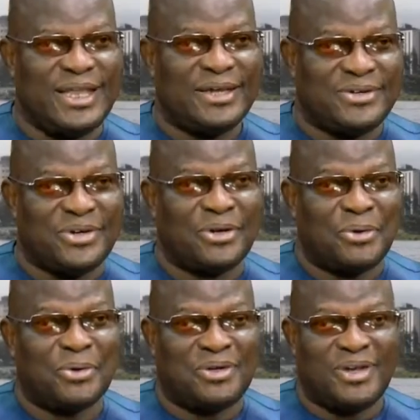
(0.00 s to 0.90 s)
that
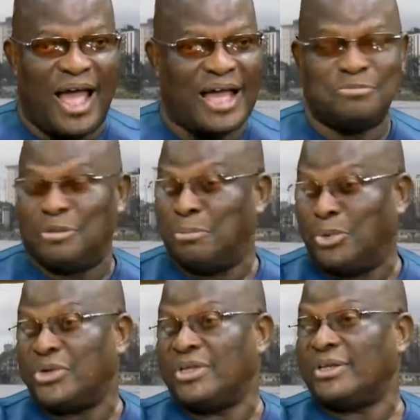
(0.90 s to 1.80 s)
record has been
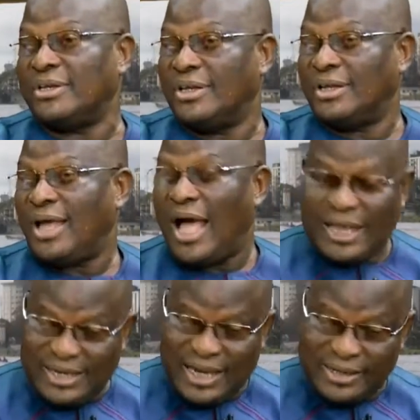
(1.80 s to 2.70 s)
broken,
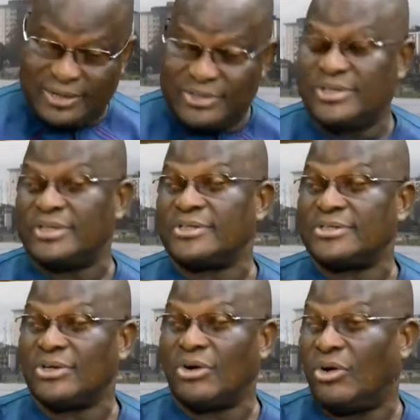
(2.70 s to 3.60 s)
either in this state
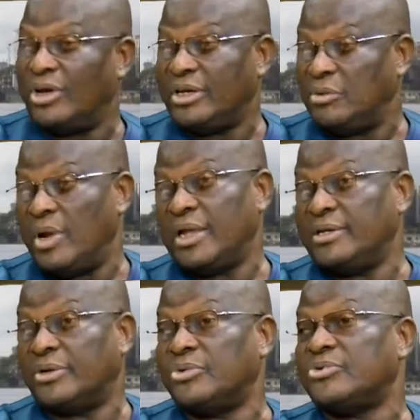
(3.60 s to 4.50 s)
or anywhere in
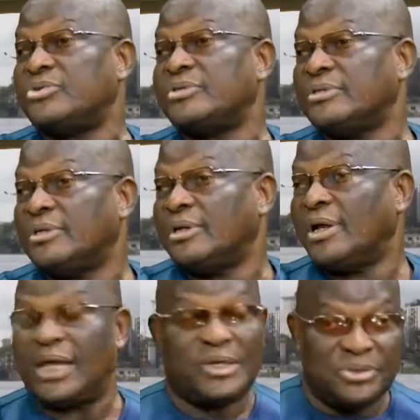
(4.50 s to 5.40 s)
the country.
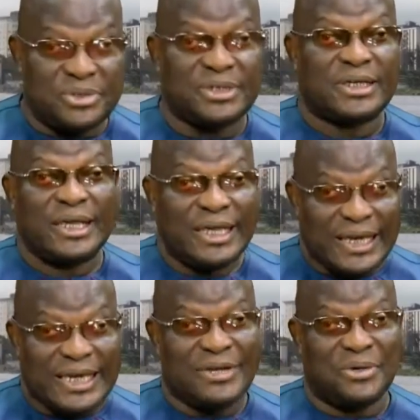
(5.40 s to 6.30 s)
I don't think
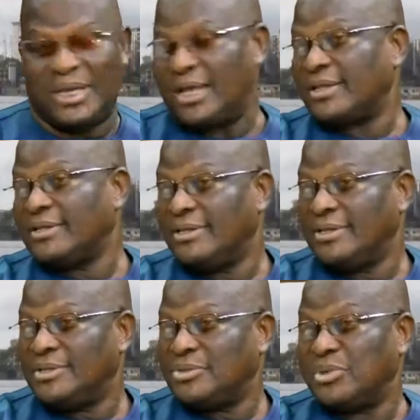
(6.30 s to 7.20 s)
any other
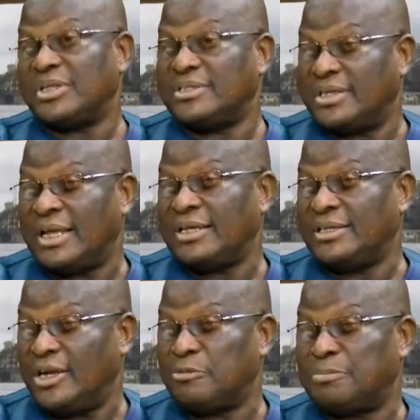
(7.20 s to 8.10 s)

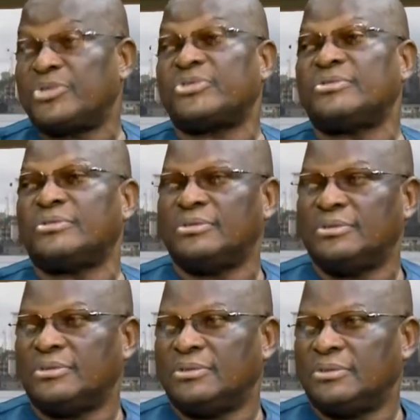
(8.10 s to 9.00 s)
29-year-old person
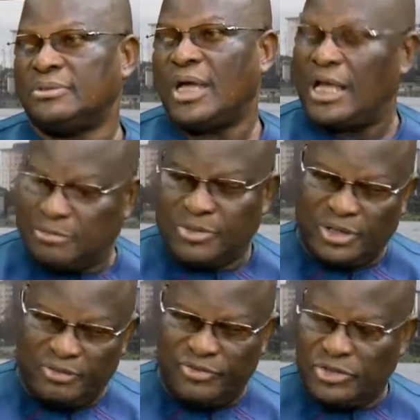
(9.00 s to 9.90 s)
has been
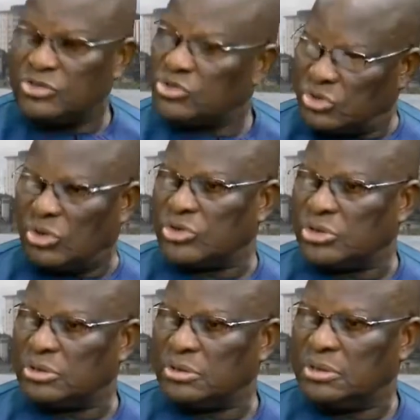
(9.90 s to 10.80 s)
given
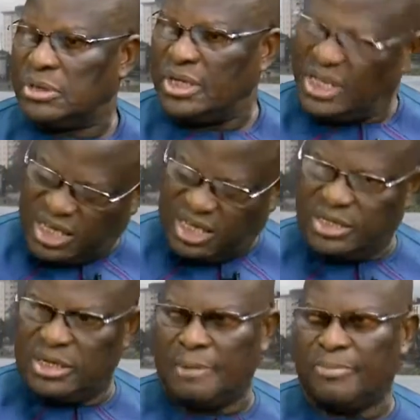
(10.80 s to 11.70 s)
such a
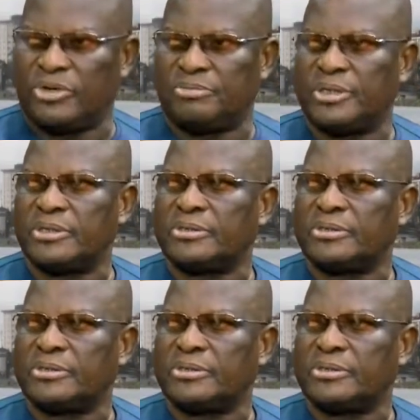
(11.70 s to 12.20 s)
key appointment.